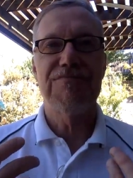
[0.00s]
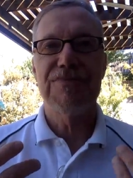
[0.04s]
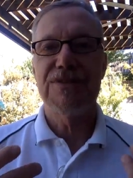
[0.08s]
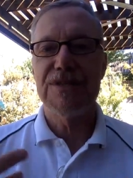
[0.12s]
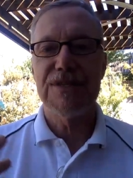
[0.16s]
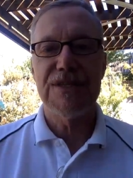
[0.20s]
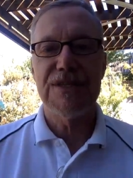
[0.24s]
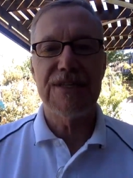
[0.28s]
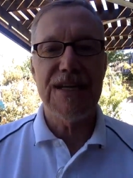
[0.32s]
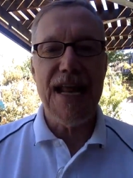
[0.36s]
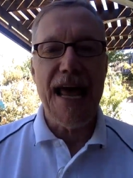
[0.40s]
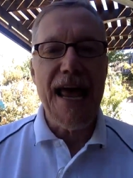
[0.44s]

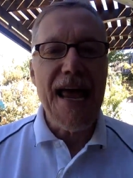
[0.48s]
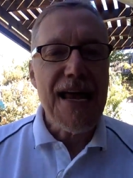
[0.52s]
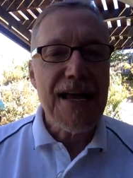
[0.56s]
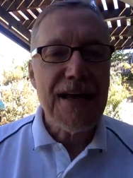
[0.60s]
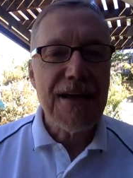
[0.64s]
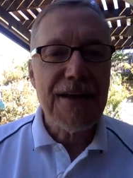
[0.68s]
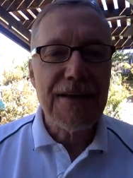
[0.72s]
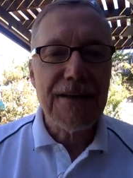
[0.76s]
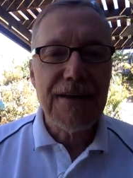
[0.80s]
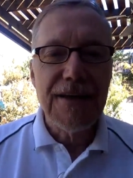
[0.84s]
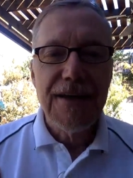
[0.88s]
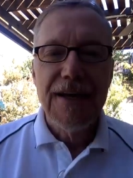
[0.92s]

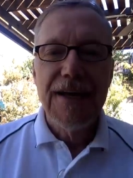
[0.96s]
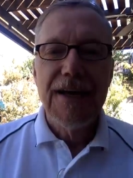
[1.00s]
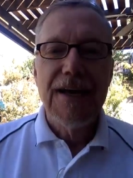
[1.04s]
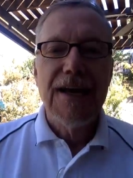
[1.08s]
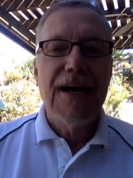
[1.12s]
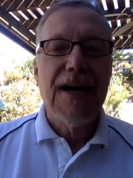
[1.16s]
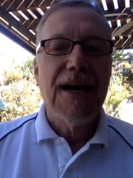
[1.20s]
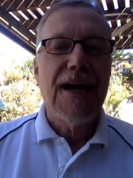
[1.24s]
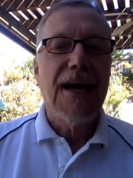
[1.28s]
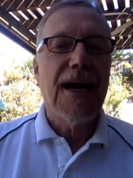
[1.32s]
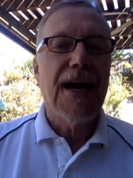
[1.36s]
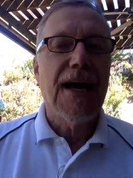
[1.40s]
steak
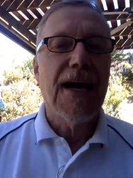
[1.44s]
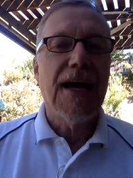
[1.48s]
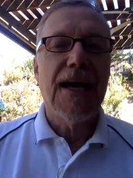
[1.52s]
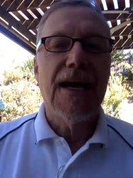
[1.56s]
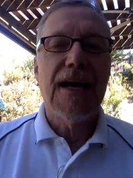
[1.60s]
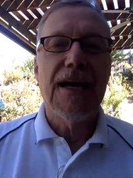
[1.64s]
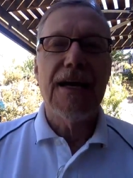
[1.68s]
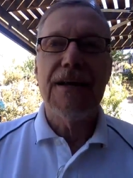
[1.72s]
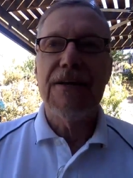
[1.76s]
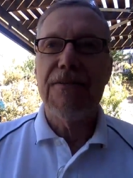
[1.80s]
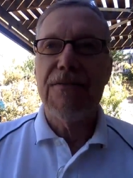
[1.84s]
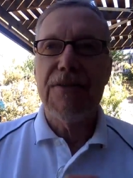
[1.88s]

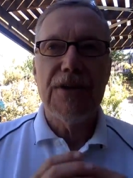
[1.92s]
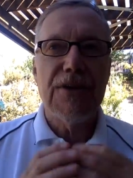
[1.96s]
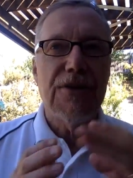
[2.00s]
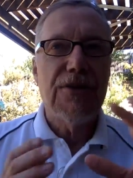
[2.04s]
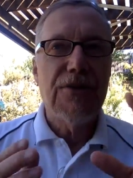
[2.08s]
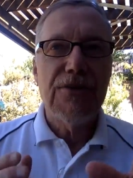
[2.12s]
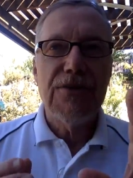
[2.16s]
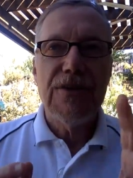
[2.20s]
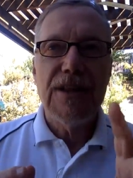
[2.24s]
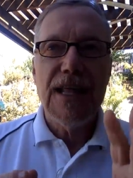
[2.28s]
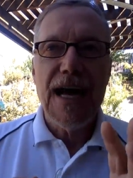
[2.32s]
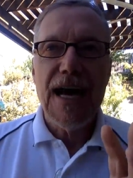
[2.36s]
and if you
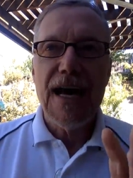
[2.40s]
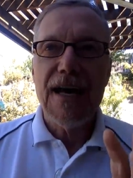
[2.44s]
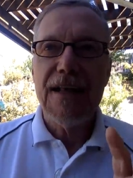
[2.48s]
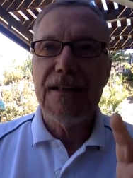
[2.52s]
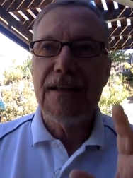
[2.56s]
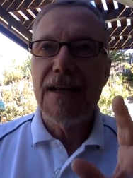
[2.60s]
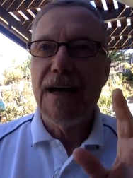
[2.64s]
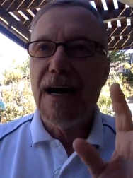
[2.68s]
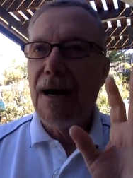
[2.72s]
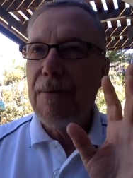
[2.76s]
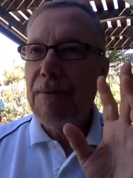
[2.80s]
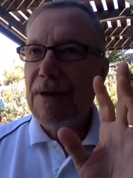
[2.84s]
do
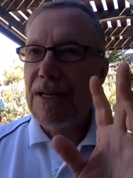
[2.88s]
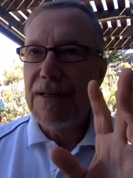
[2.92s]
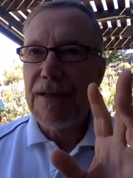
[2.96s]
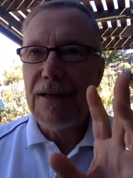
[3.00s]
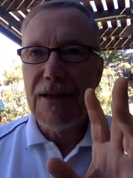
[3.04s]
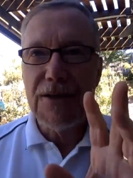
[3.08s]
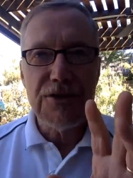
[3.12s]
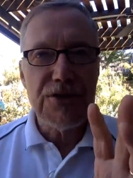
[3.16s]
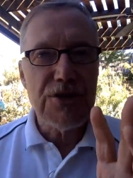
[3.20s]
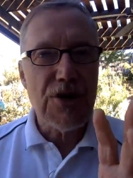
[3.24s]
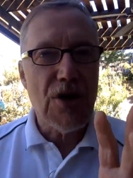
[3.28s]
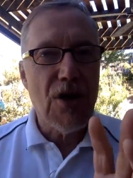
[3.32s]
that, I mean,
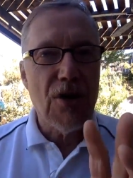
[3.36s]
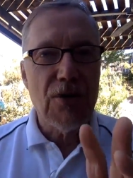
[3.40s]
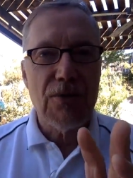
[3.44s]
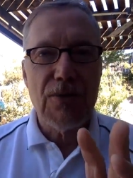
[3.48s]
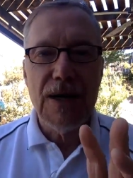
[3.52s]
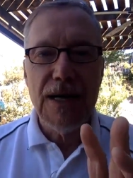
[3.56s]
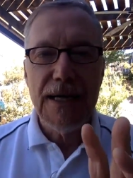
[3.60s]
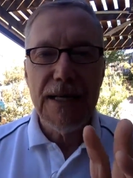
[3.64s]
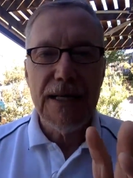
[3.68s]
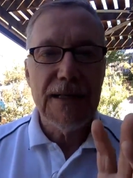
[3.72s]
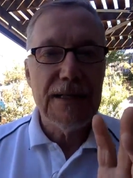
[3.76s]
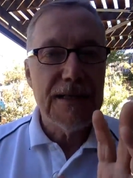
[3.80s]
there's
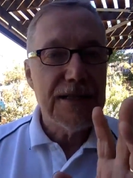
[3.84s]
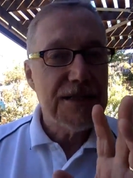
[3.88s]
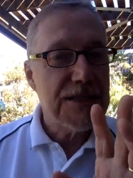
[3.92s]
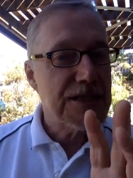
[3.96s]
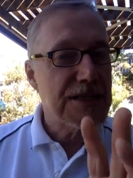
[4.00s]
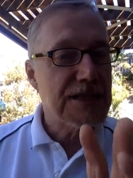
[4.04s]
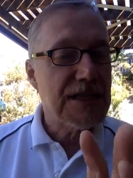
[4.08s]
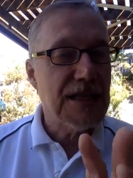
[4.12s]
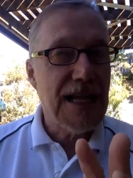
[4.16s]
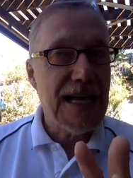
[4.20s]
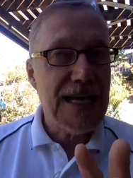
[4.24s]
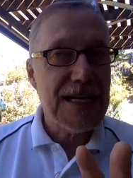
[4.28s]
already, this
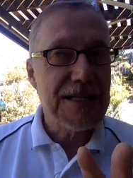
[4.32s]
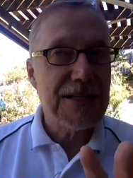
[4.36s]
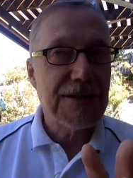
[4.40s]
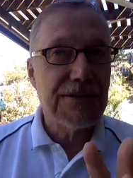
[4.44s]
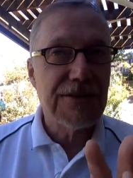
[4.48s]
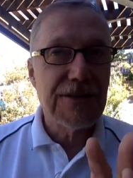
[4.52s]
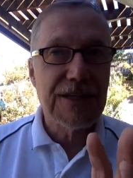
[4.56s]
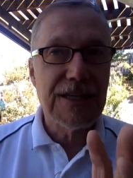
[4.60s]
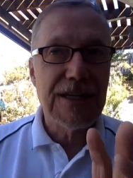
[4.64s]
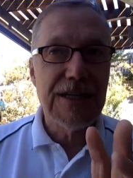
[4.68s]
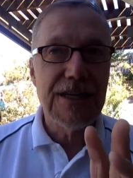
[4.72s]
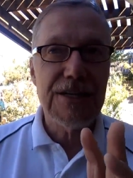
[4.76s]
is
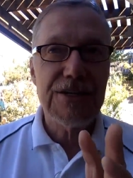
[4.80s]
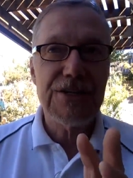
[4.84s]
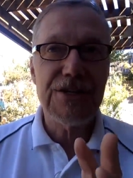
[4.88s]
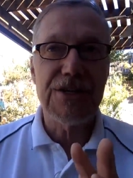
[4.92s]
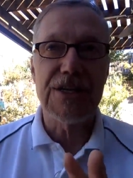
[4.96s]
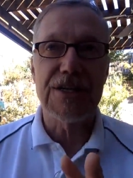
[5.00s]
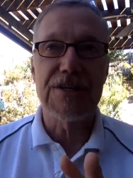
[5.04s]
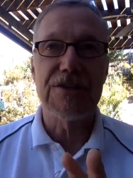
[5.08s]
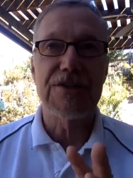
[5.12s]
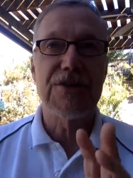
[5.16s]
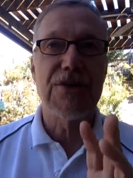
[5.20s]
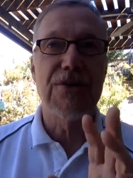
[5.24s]
classical
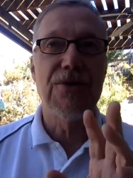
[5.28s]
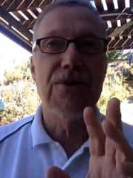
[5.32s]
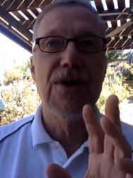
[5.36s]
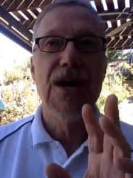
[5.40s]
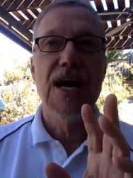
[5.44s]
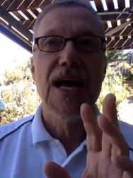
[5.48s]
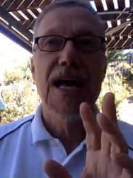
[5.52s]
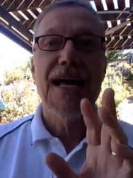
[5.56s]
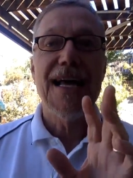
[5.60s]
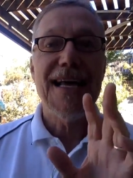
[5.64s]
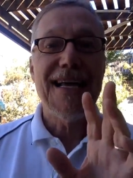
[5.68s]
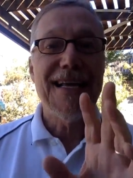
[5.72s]
conditioning, so
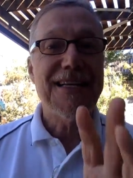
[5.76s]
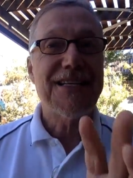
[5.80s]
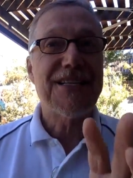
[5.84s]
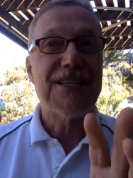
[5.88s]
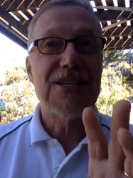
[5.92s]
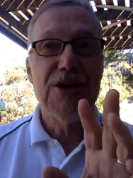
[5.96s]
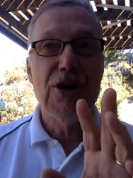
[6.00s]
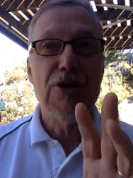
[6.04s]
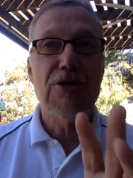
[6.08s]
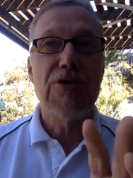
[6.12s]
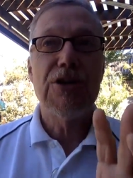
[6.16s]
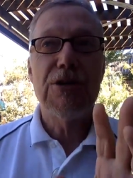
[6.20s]

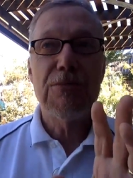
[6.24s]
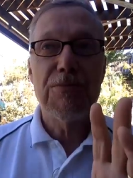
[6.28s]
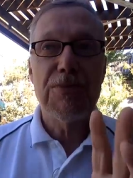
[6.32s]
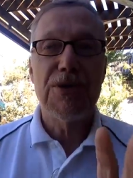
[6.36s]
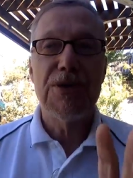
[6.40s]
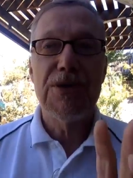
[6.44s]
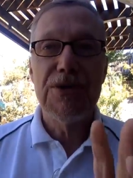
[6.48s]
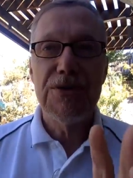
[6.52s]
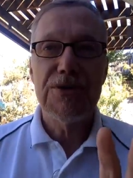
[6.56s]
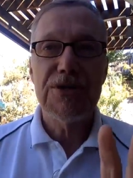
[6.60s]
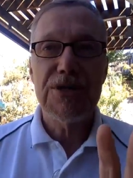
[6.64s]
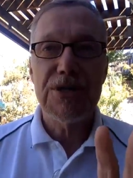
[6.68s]
it's known to
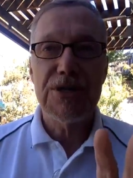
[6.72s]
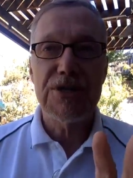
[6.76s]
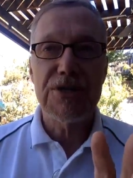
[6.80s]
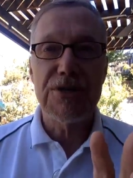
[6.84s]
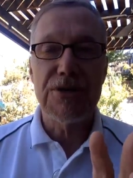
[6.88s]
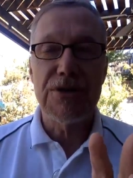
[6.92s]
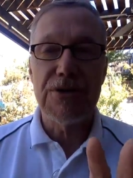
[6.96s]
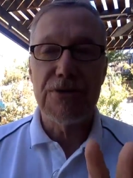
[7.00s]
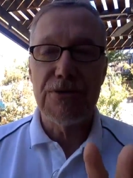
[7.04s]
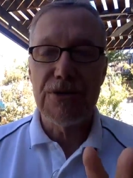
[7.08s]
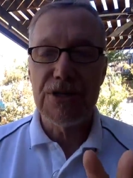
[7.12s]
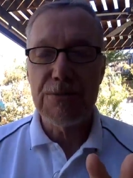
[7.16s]
produce a
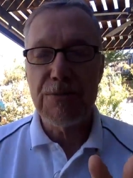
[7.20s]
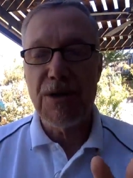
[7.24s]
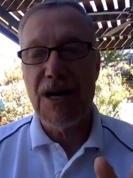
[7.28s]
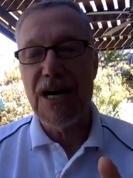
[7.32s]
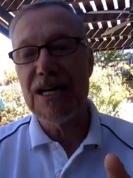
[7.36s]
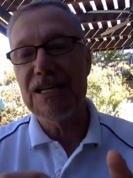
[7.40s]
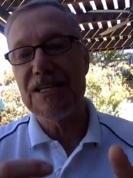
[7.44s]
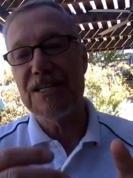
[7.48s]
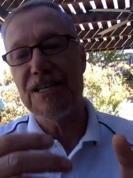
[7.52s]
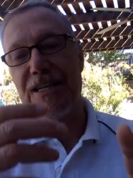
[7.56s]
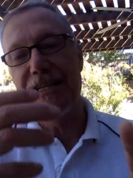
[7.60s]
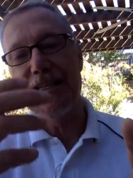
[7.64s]
certain
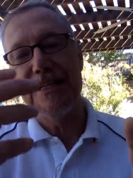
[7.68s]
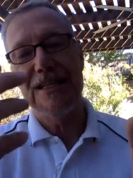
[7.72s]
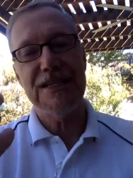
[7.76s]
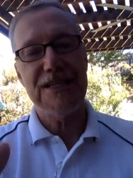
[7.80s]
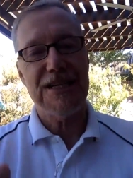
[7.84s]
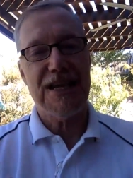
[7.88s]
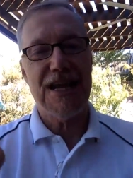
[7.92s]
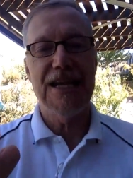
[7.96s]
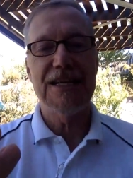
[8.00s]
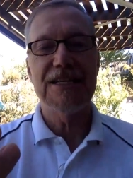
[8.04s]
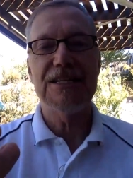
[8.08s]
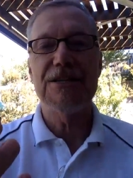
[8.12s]
response. And in
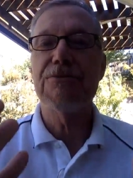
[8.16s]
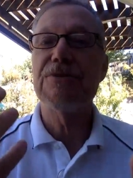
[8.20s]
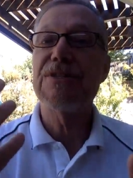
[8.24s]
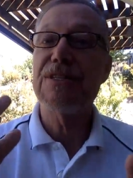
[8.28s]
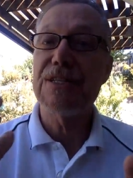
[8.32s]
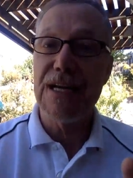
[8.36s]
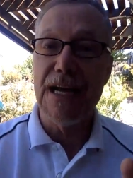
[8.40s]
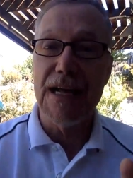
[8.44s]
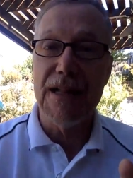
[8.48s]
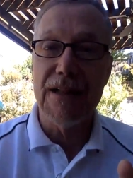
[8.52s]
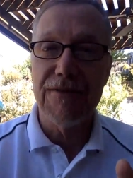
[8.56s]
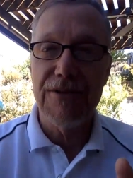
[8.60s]
this case, it
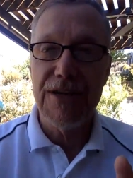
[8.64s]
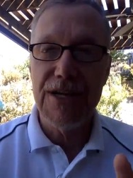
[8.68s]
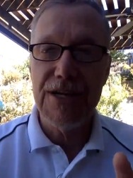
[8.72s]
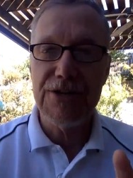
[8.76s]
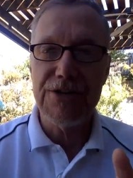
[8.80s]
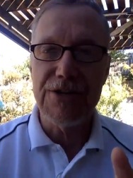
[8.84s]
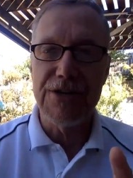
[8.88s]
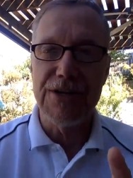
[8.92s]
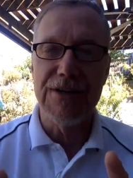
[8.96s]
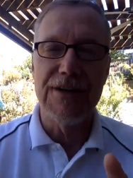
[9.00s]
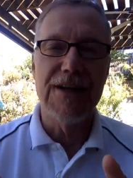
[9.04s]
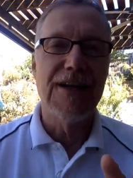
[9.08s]
was
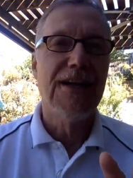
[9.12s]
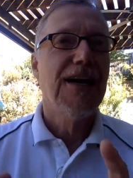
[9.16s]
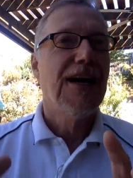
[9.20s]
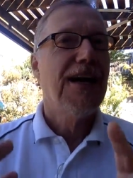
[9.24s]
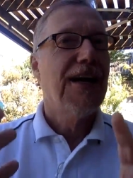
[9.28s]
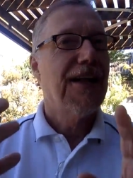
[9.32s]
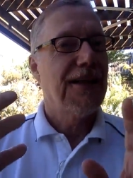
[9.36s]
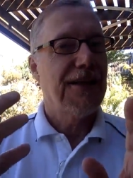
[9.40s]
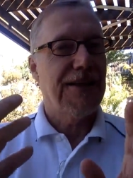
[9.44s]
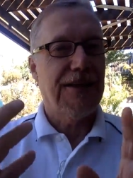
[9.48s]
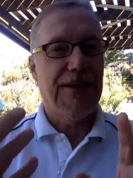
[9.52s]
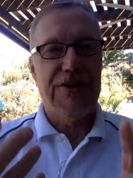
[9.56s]
salivation.
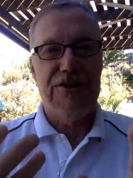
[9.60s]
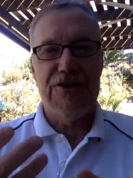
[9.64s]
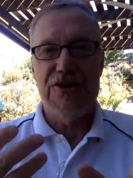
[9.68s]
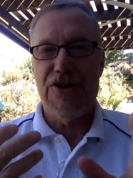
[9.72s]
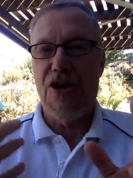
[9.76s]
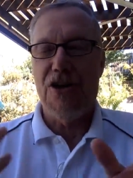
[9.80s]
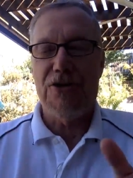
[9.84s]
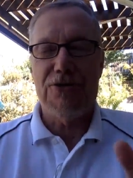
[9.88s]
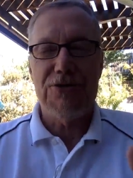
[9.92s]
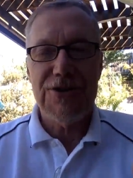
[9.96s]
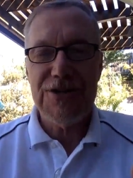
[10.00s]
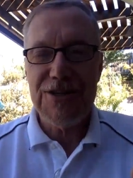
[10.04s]
Like a
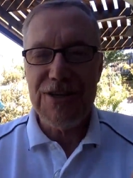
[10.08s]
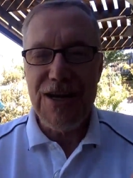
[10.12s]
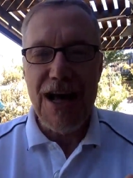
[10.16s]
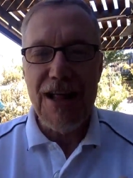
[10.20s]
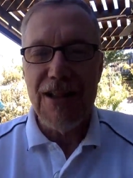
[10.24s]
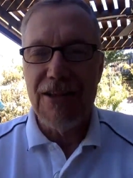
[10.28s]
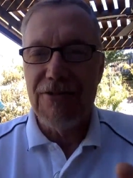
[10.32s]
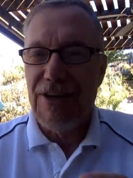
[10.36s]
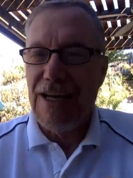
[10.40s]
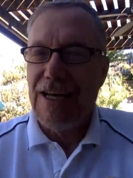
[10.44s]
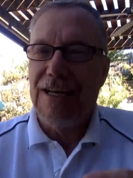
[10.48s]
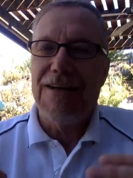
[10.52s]
dog would
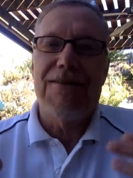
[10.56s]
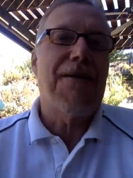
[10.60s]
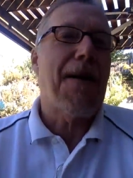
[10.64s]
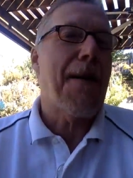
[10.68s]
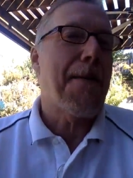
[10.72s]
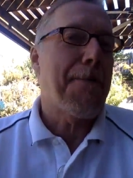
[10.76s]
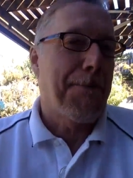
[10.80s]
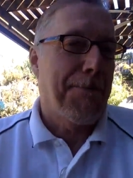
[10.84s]
salivate.